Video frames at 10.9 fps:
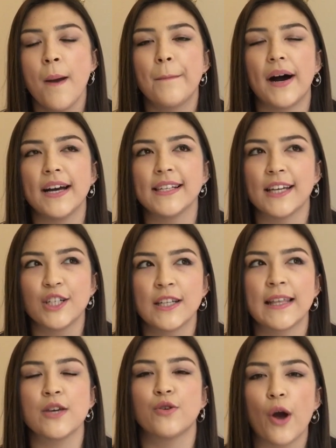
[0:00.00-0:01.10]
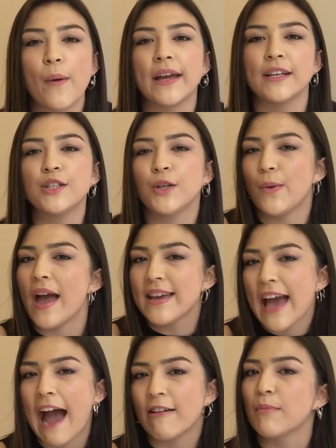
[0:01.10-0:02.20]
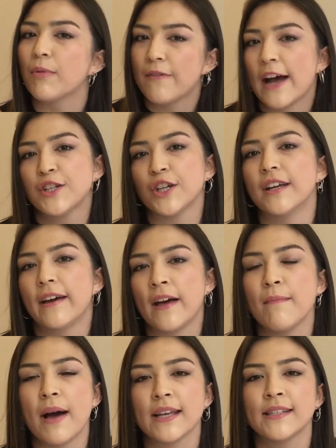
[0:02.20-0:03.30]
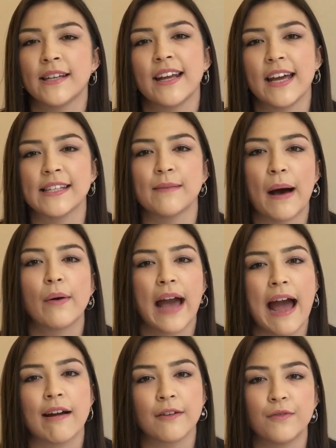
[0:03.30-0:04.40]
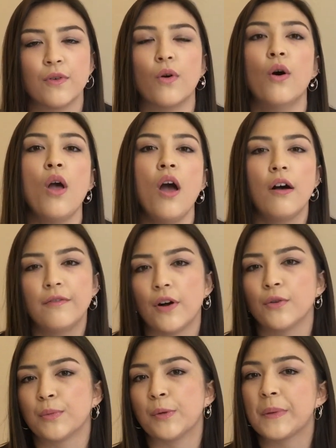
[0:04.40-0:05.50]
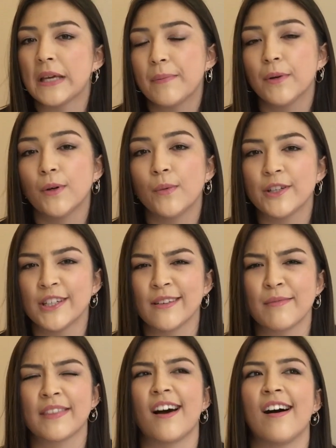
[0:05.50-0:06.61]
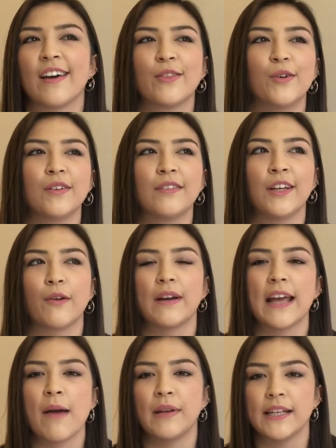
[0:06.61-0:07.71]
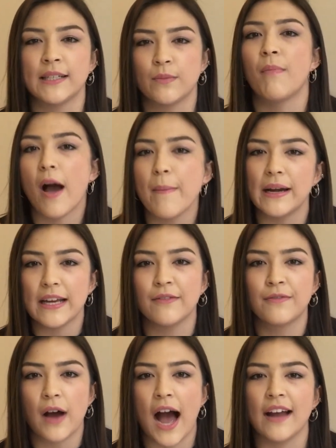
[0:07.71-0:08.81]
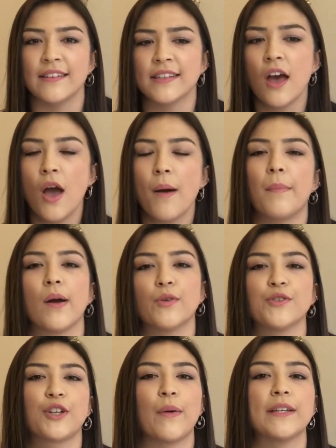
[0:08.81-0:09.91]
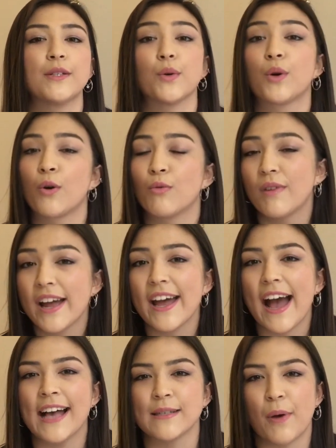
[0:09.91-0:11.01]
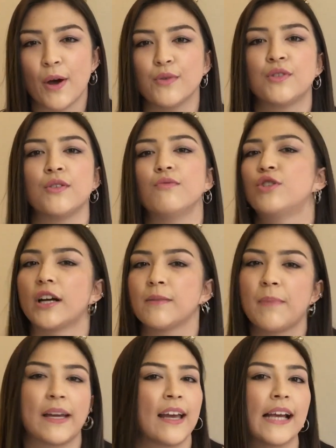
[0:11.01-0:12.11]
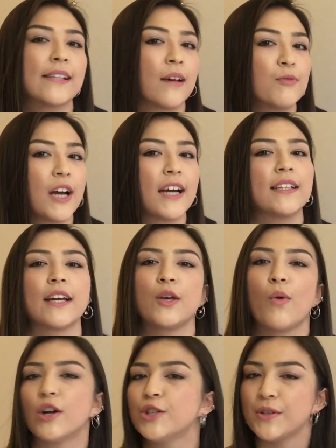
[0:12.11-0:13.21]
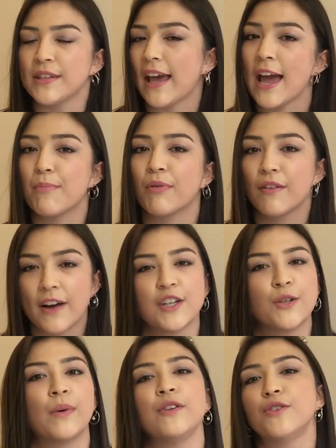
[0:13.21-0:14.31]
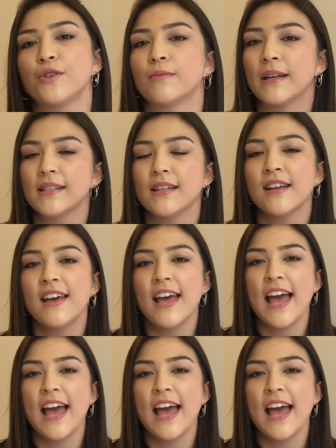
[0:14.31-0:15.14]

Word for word: but essentially that you're going into a caring profession and that medicine is about caring for vulnerable people, which is something that I thought, you know, really emulated my belief and my want to go into a career as opposed to just picking a subject. Like you are choosing a profession when you choose medicine